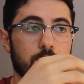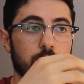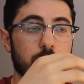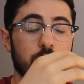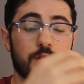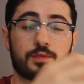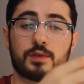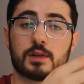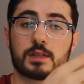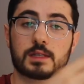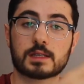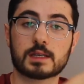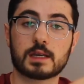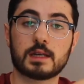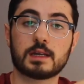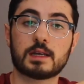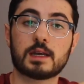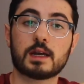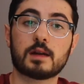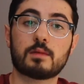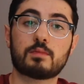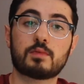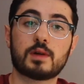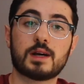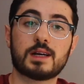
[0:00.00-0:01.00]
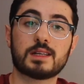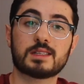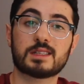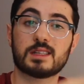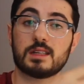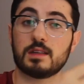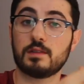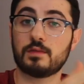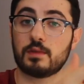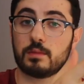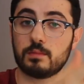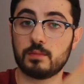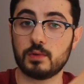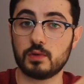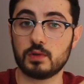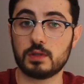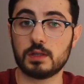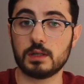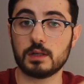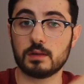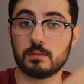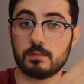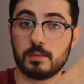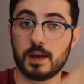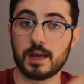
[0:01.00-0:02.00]
different skincare brands and even
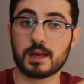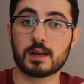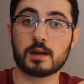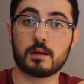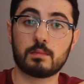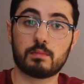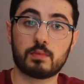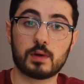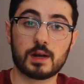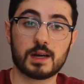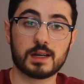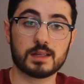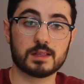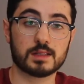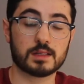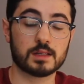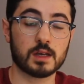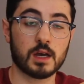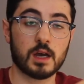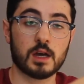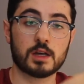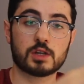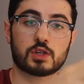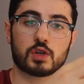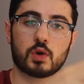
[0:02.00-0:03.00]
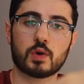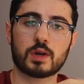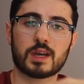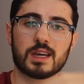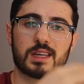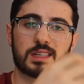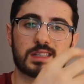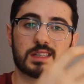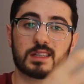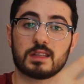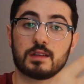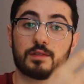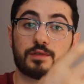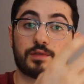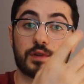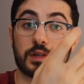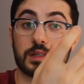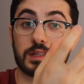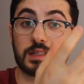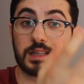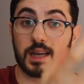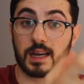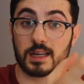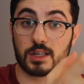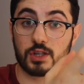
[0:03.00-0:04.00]
beauty and makeup brands showcase the
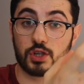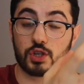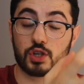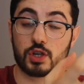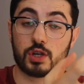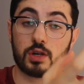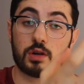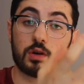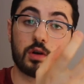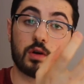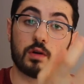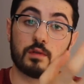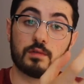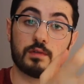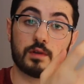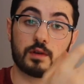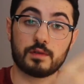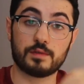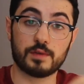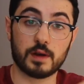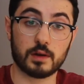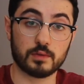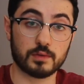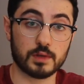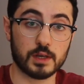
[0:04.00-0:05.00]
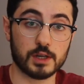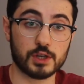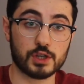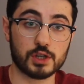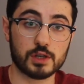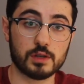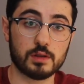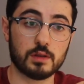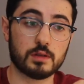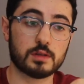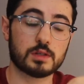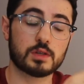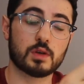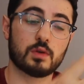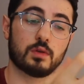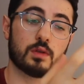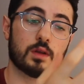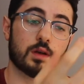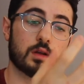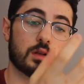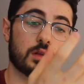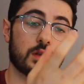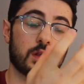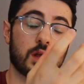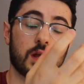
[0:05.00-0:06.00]
different texture of their foundation. So
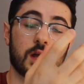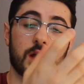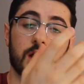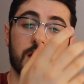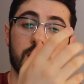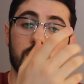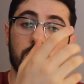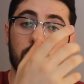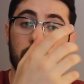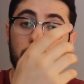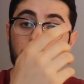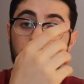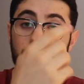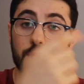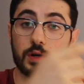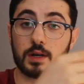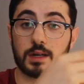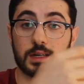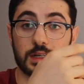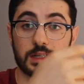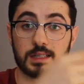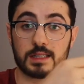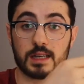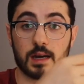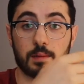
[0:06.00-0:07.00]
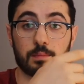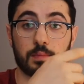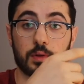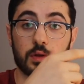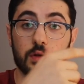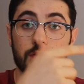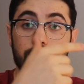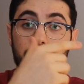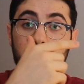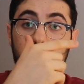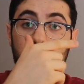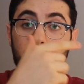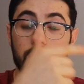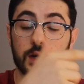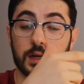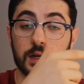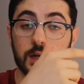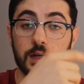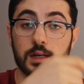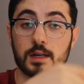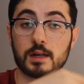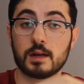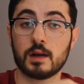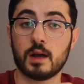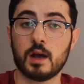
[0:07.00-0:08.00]
they'll I'll put an example of it right
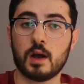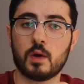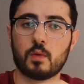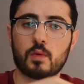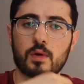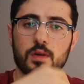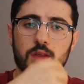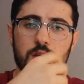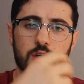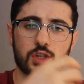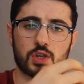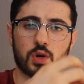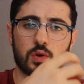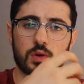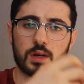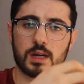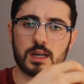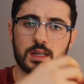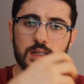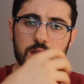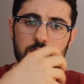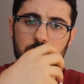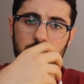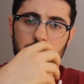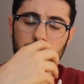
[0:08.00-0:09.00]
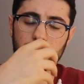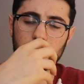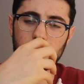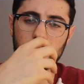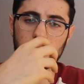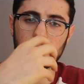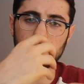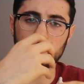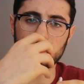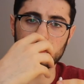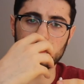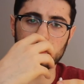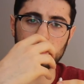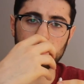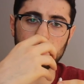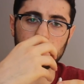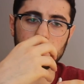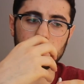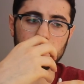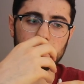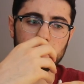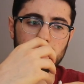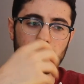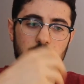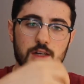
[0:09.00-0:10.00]
here, where they showcase
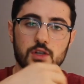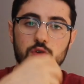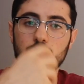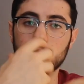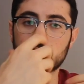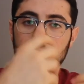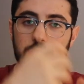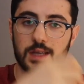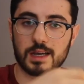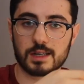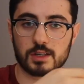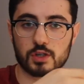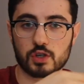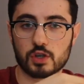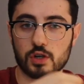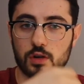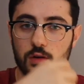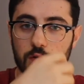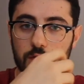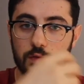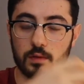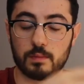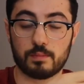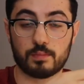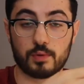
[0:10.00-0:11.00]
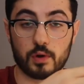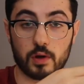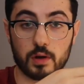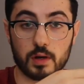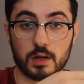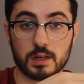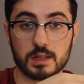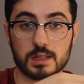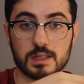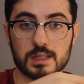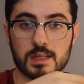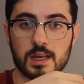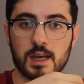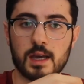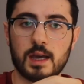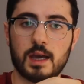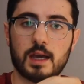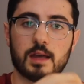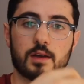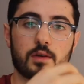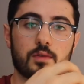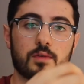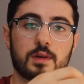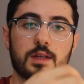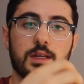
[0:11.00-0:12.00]
the actual texture of the products
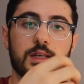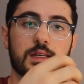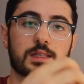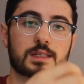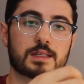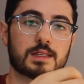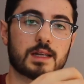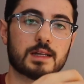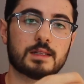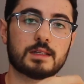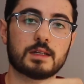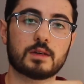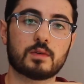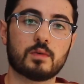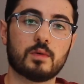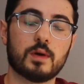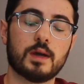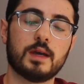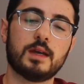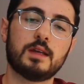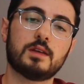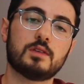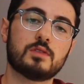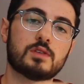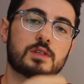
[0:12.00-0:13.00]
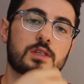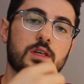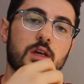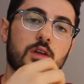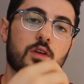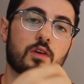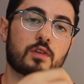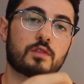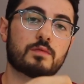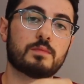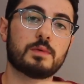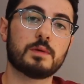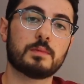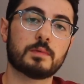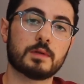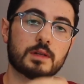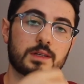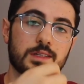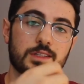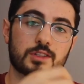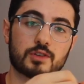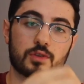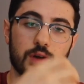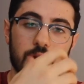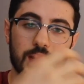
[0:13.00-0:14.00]
in a really aesthetic way, and you see a lot of people
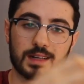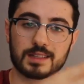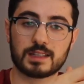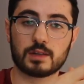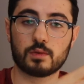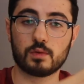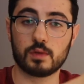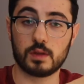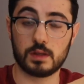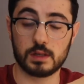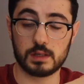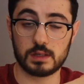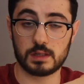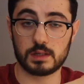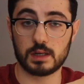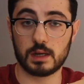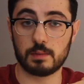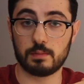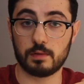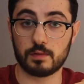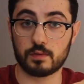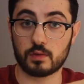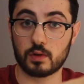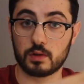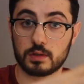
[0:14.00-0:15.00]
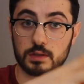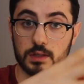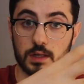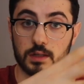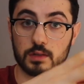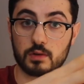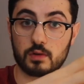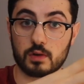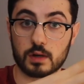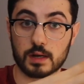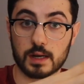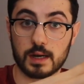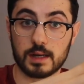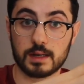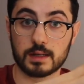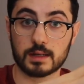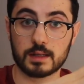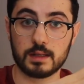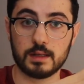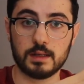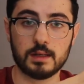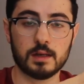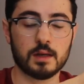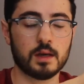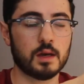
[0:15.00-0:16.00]
interacting with this type of content
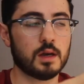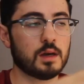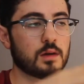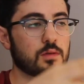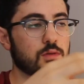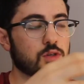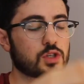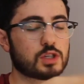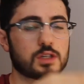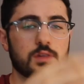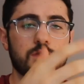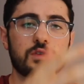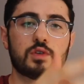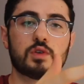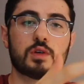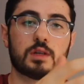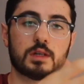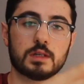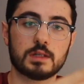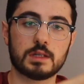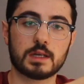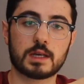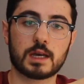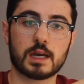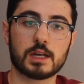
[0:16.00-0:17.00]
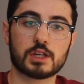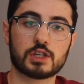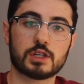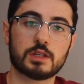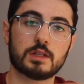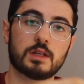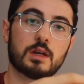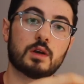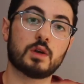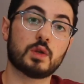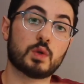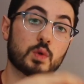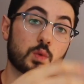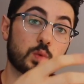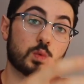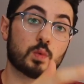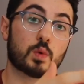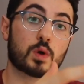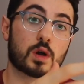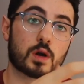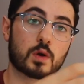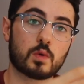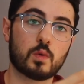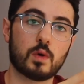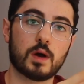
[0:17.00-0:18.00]
organically, which gives you an indication that it would
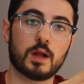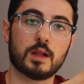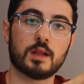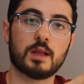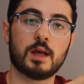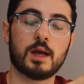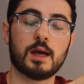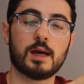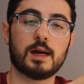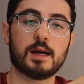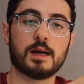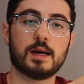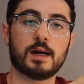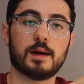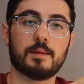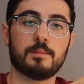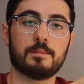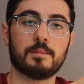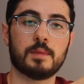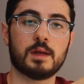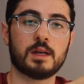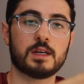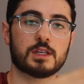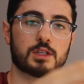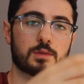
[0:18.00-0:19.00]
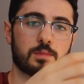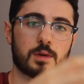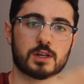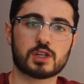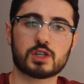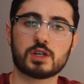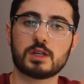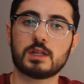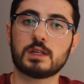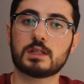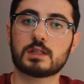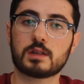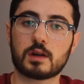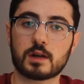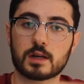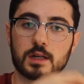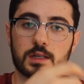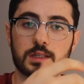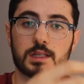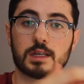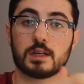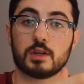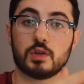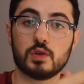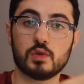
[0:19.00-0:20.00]
work well, especially
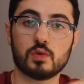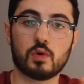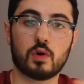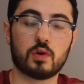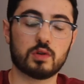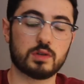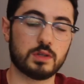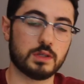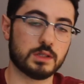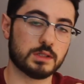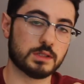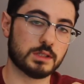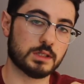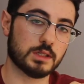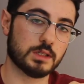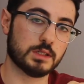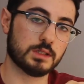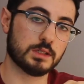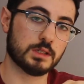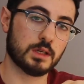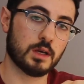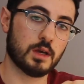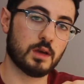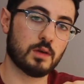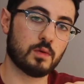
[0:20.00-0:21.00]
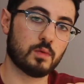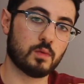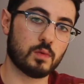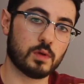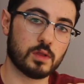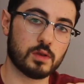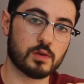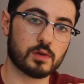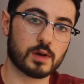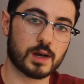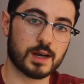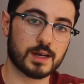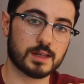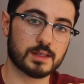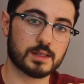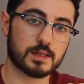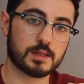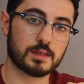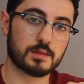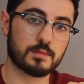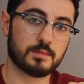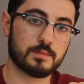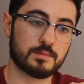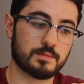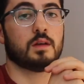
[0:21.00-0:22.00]
targeting new audiences with your ads.